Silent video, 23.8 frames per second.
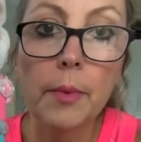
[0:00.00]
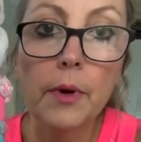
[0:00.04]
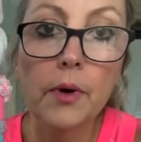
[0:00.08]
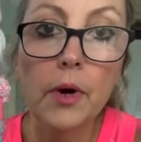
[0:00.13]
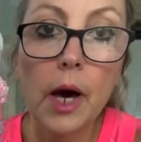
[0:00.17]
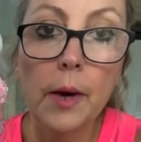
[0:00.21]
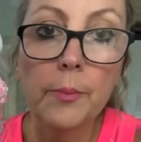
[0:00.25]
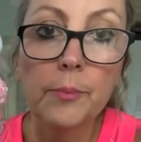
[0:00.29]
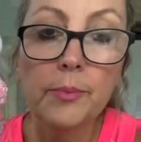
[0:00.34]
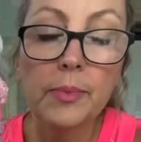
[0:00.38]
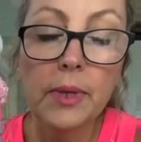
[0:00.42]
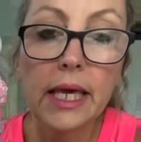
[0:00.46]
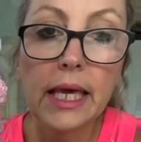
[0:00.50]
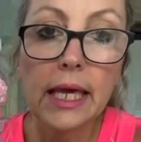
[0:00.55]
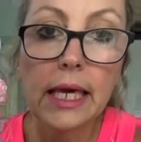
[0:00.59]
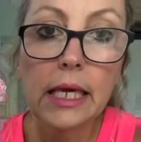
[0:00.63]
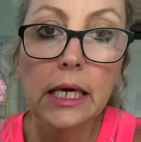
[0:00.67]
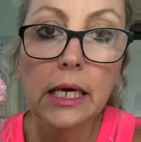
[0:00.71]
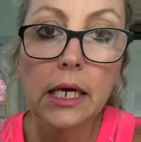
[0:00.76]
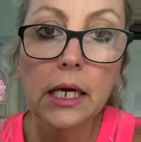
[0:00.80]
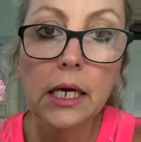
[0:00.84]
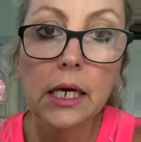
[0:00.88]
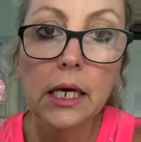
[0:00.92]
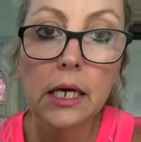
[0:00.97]
bubblegum
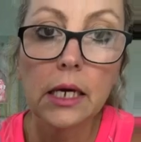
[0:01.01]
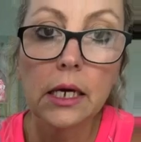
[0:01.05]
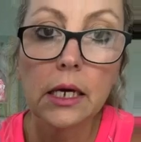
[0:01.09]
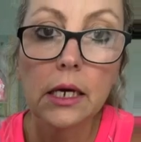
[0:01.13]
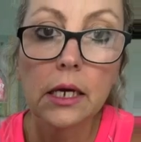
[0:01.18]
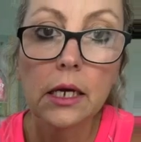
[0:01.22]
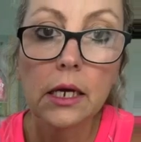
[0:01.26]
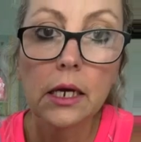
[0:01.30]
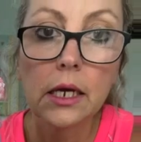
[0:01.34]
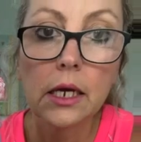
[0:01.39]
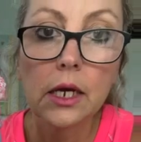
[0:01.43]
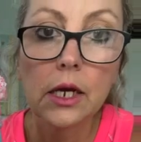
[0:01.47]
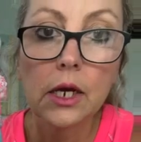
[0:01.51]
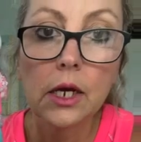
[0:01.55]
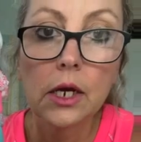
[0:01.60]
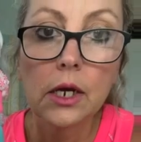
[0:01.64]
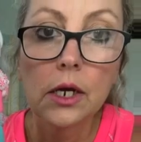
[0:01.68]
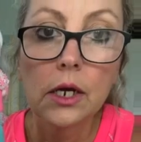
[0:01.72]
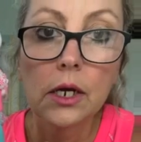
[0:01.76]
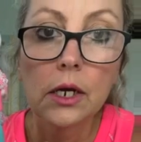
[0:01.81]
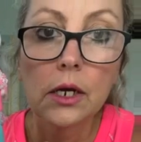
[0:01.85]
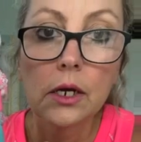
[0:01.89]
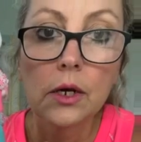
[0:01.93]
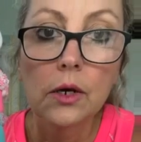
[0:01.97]
pink
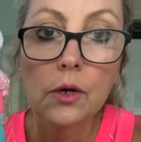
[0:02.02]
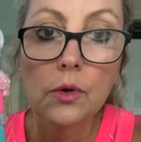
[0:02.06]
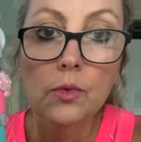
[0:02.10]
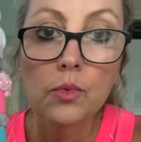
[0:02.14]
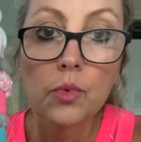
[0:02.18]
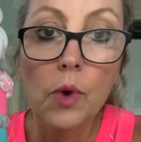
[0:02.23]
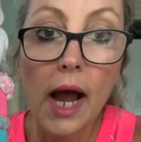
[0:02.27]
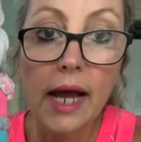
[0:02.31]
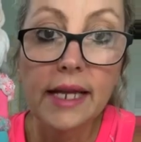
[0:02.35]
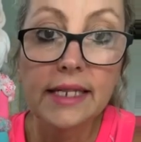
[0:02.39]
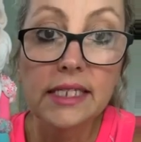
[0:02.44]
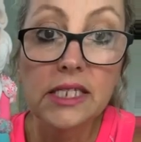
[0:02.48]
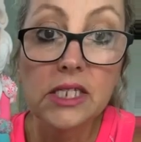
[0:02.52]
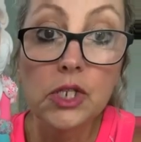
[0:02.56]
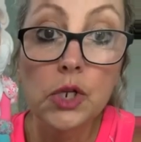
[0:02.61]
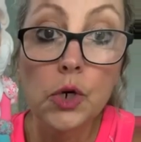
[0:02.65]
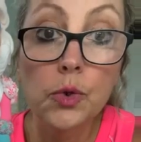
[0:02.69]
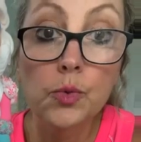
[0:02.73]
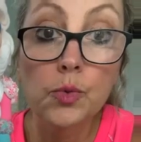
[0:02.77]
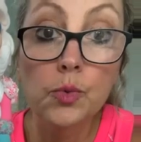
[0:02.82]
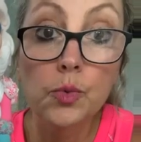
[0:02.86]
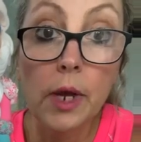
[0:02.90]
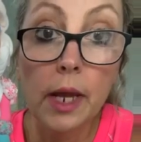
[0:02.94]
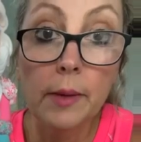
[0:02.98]

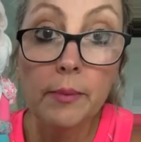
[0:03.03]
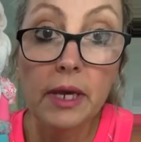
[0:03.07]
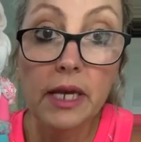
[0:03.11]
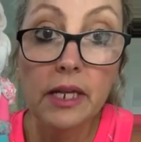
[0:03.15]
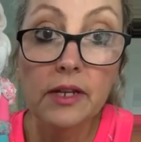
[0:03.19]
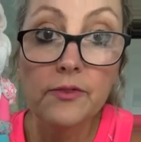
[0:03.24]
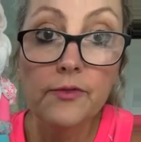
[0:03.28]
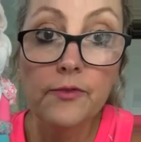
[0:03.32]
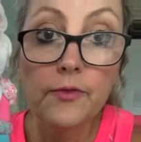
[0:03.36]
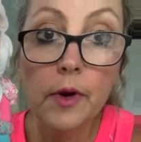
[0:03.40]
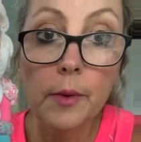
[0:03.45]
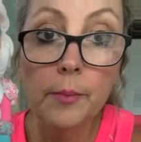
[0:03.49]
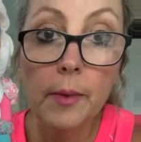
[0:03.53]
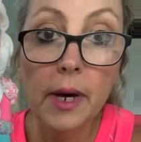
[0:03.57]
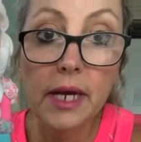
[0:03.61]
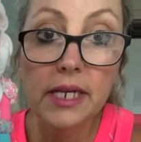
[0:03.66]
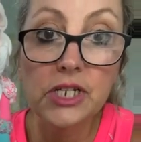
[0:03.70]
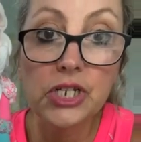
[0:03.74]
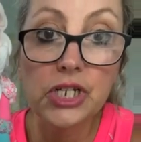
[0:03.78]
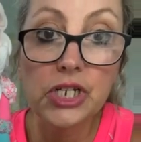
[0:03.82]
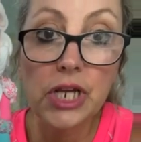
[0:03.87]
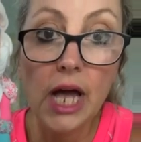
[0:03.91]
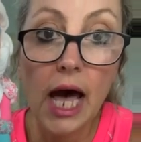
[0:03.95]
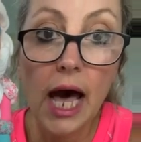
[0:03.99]
rhinestone ribbon from
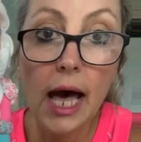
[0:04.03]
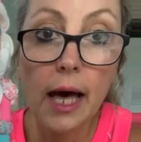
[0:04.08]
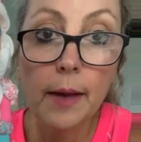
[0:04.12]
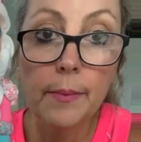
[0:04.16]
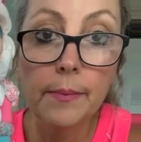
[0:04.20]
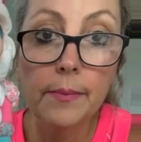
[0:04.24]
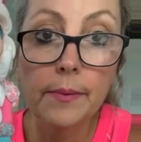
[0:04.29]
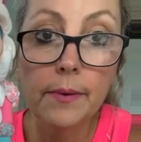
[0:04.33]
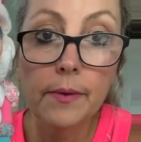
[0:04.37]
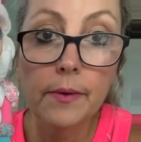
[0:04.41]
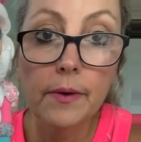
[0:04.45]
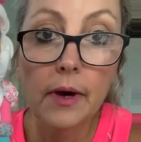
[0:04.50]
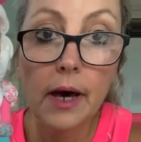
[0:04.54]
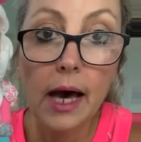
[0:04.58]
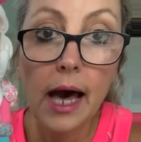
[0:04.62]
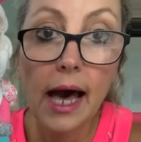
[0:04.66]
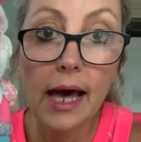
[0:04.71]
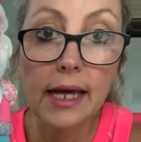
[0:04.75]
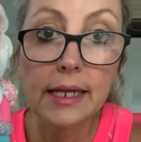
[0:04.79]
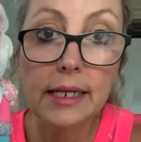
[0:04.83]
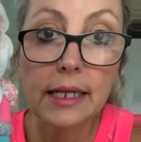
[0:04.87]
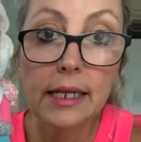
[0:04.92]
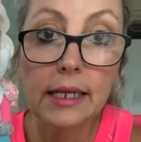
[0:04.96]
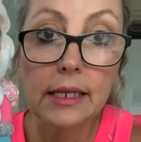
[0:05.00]
my shop
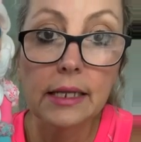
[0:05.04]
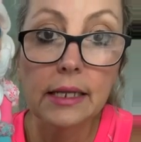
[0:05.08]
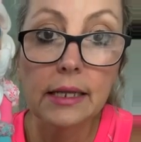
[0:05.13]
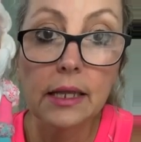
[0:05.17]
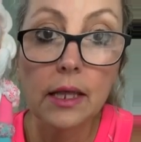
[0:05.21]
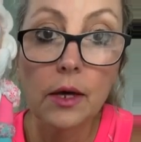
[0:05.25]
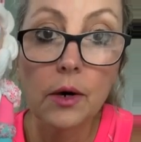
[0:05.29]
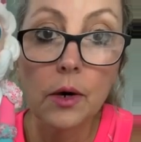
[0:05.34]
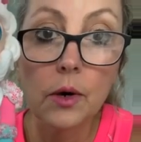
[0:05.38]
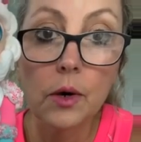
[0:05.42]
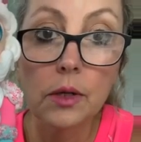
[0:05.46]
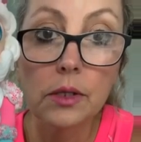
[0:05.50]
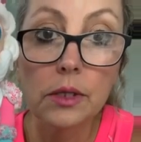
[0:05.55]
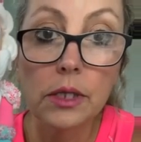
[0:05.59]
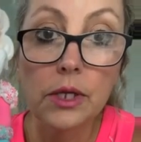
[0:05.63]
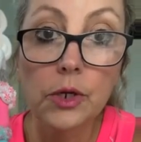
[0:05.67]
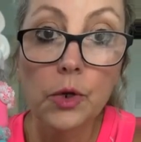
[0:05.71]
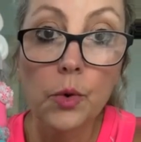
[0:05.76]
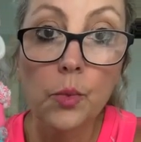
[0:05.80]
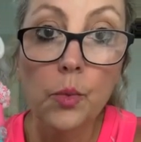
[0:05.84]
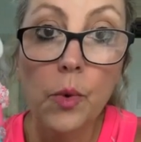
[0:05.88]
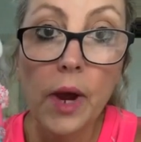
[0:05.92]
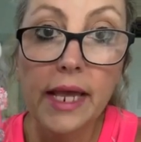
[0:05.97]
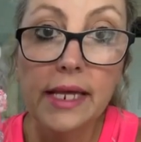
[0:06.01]
on the
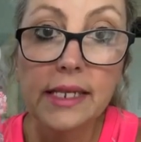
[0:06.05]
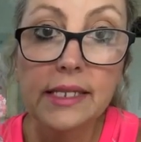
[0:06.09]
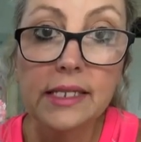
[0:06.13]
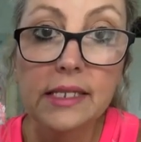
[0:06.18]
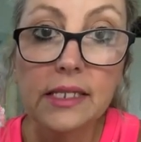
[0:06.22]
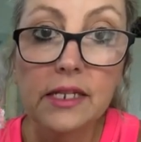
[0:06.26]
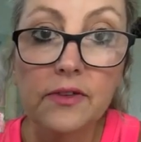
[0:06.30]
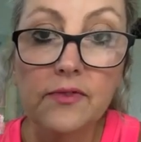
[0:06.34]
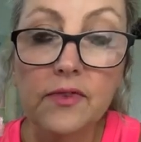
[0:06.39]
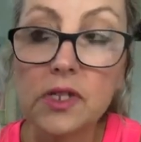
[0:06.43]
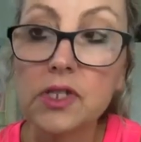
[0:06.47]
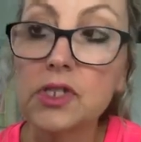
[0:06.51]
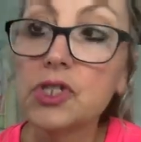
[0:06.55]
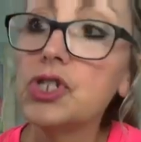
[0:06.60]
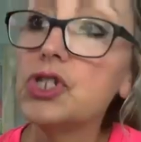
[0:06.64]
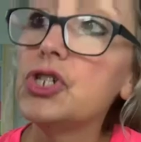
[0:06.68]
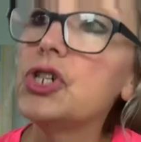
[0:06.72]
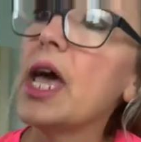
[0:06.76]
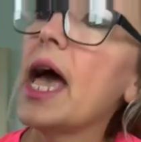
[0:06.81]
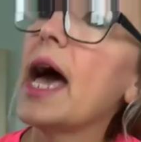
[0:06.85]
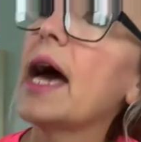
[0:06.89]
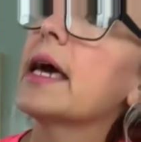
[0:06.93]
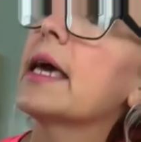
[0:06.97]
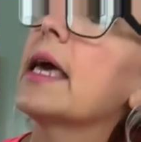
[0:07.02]
little waist of his
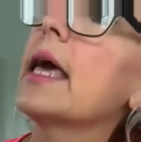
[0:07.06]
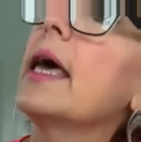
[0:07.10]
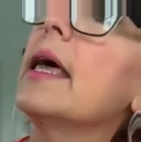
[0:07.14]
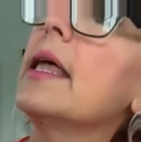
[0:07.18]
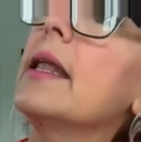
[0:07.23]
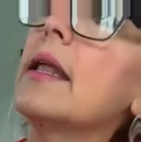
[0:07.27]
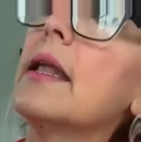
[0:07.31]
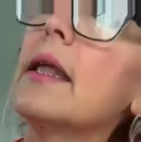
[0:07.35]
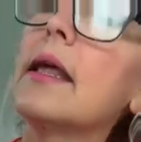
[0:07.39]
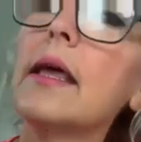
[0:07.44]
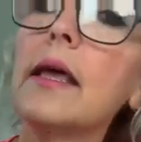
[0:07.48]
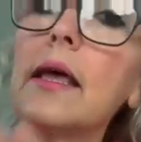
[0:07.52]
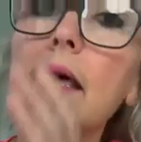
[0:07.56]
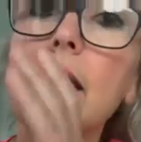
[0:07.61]
jacket,